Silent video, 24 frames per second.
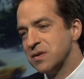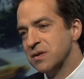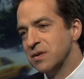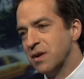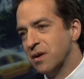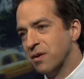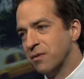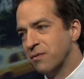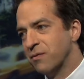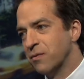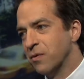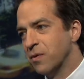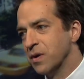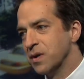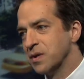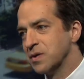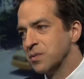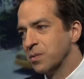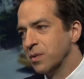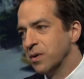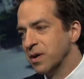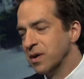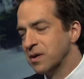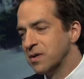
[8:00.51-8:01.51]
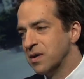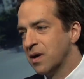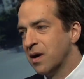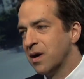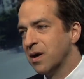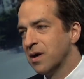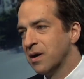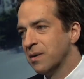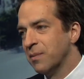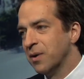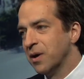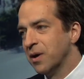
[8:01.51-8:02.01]
in their voice when they
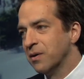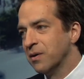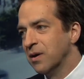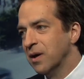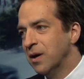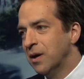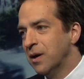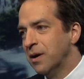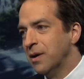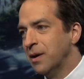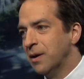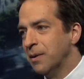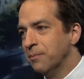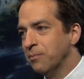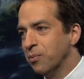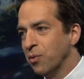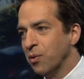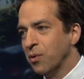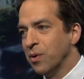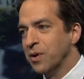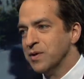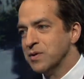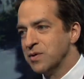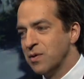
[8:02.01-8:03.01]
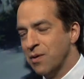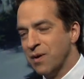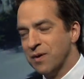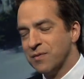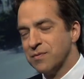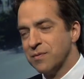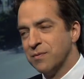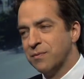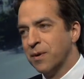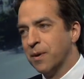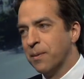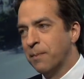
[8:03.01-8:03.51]
talk about employees who have
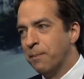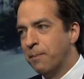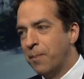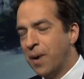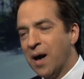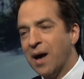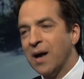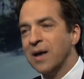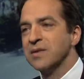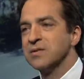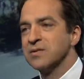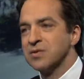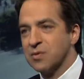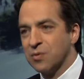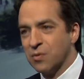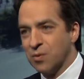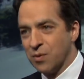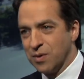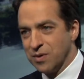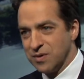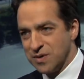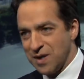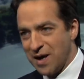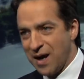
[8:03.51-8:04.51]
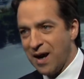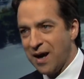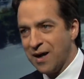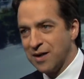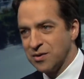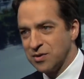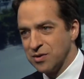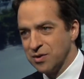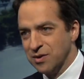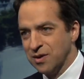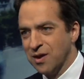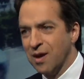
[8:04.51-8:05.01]
a bias towards
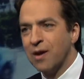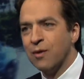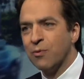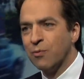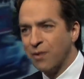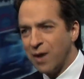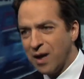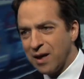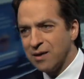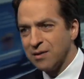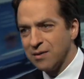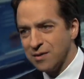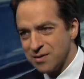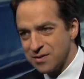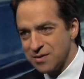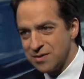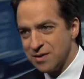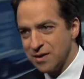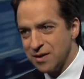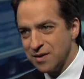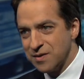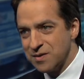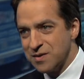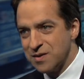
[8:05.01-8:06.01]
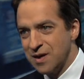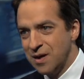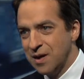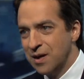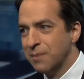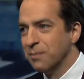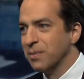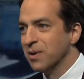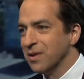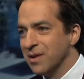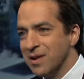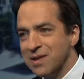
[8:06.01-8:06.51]
action, not recklessness,
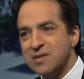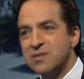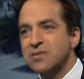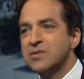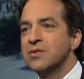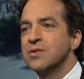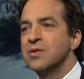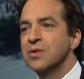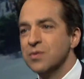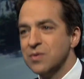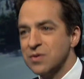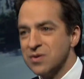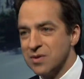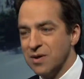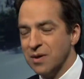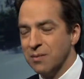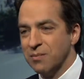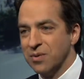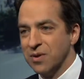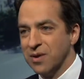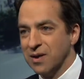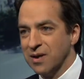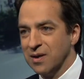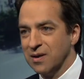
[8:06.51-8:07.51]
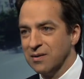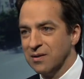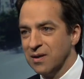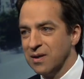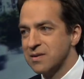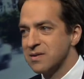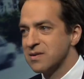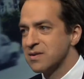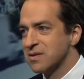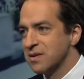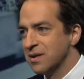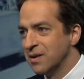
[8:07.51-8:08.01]
but let's do something. Mm.
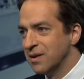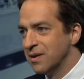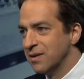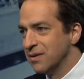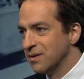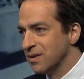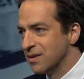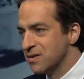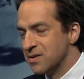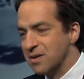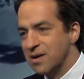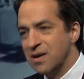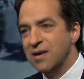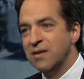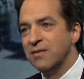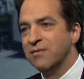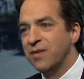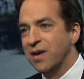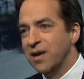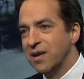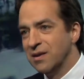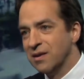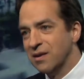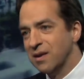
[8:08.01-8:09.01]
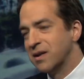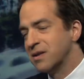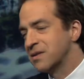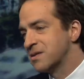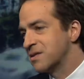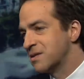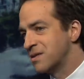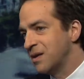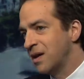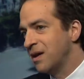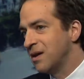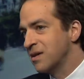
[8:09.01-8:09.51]
Let's, let's innovate,
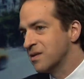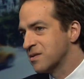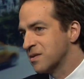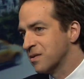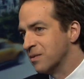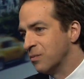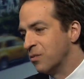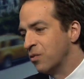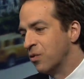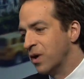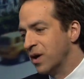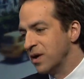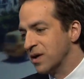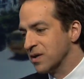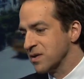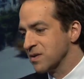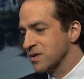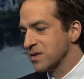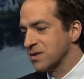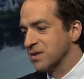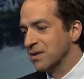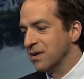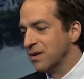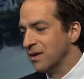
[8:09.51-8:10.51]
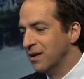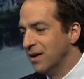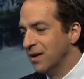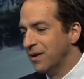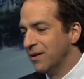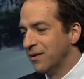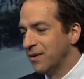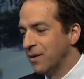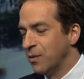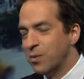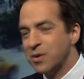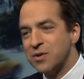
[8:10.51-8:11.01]
let's take some risks. And
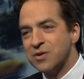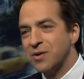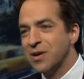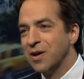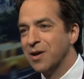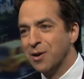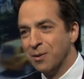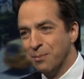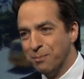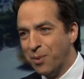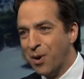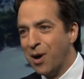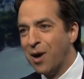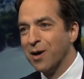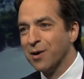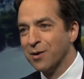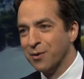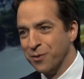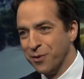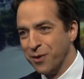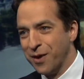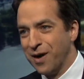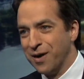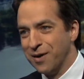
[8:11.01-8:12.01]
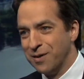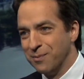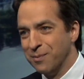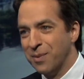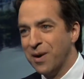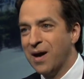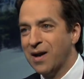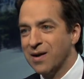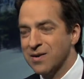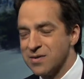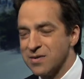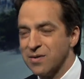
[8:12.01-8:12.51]
they wish they could bottle that and
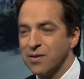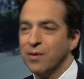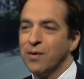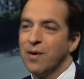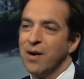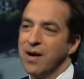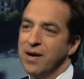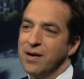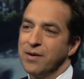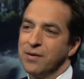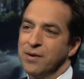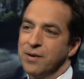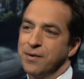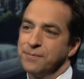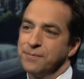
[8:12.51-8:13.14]
pass it around.